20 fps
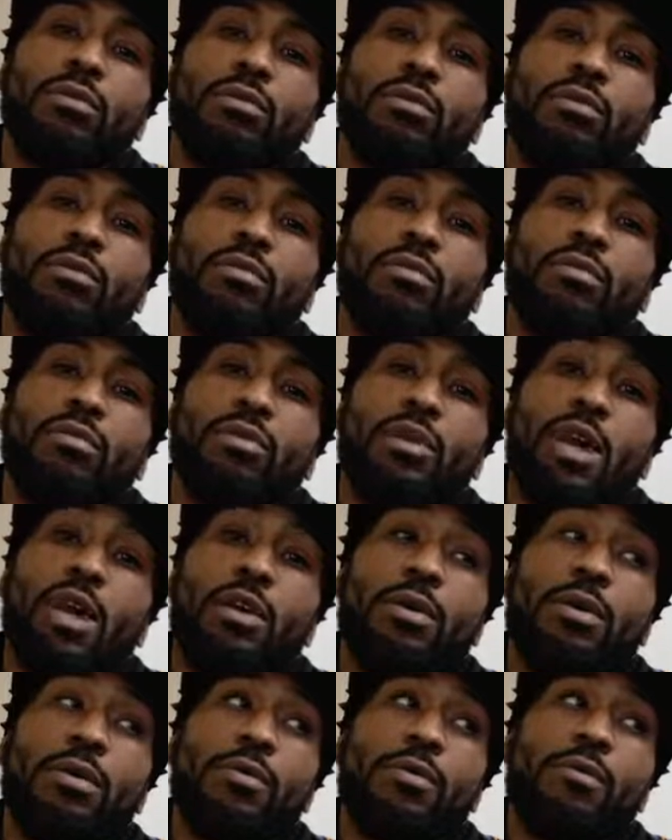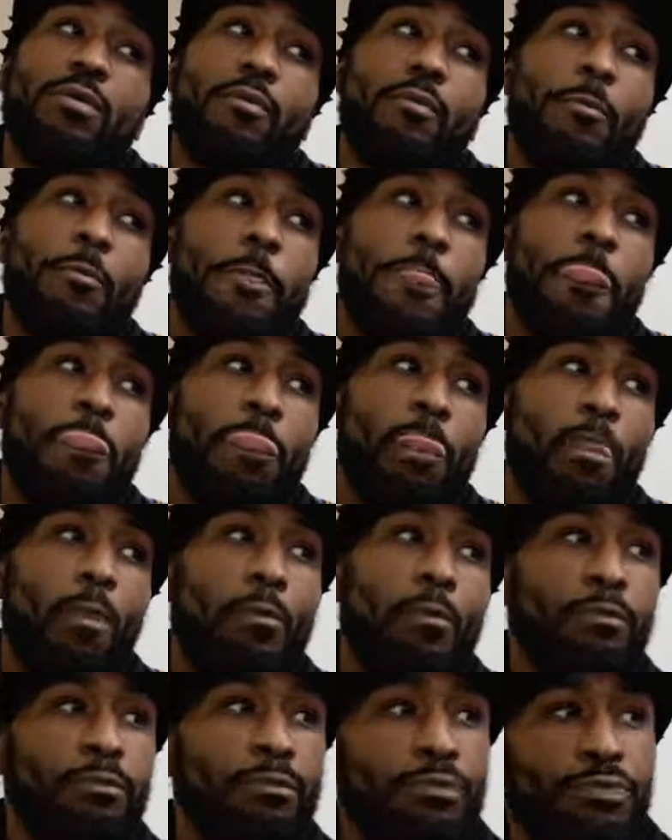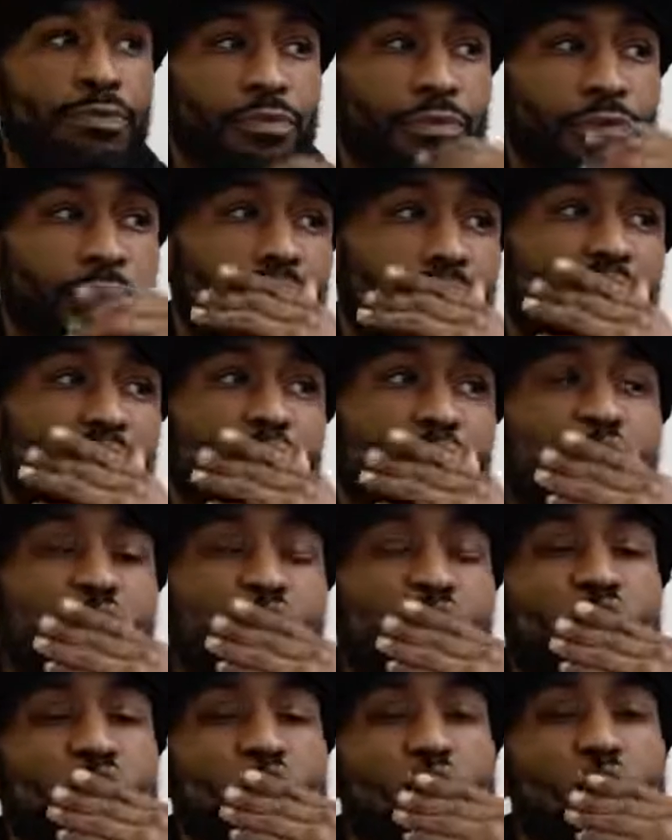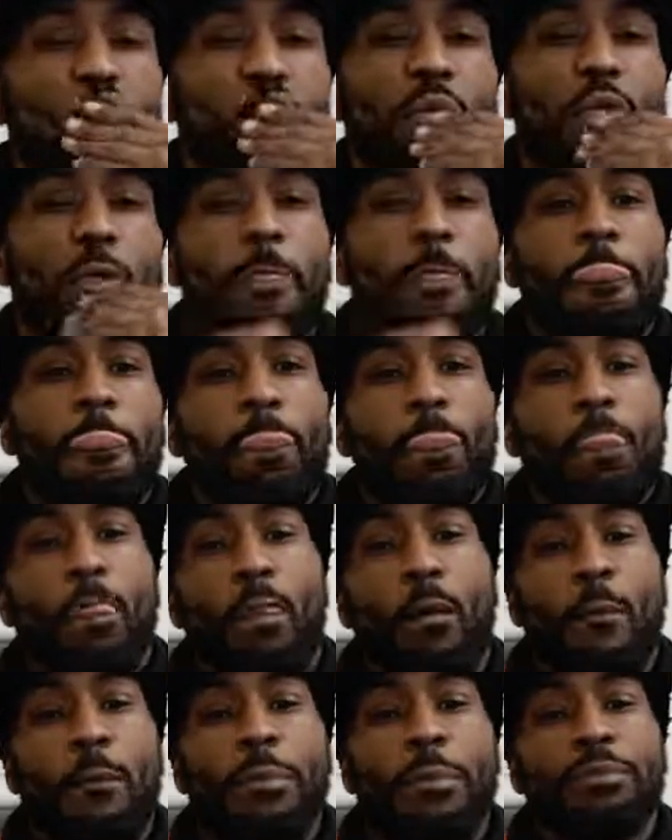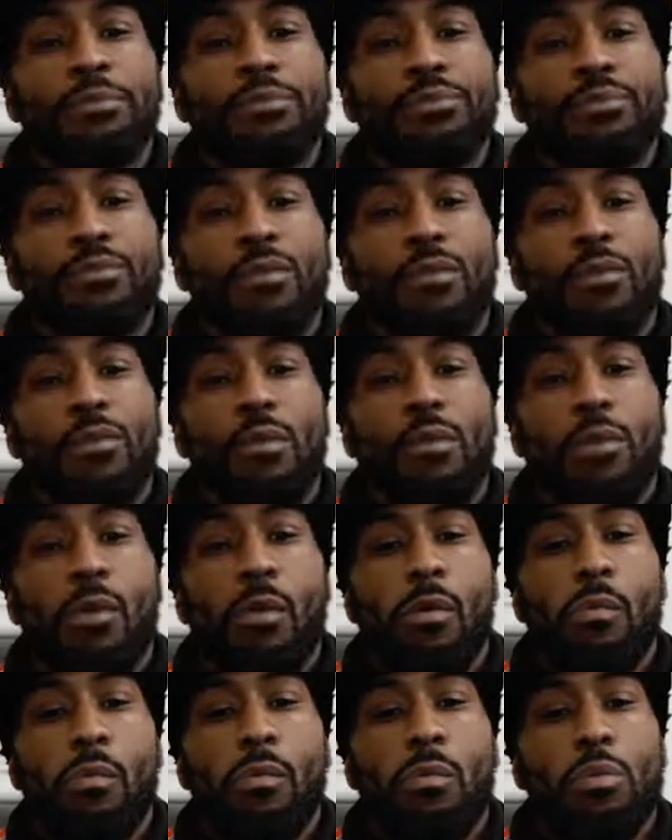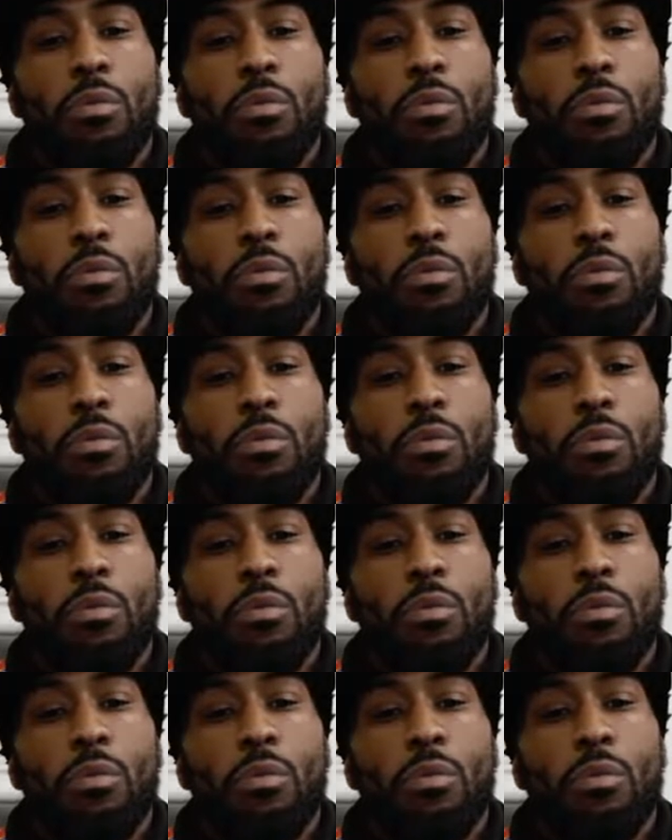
So what's your inspiration, you know, what makes you your best self in this music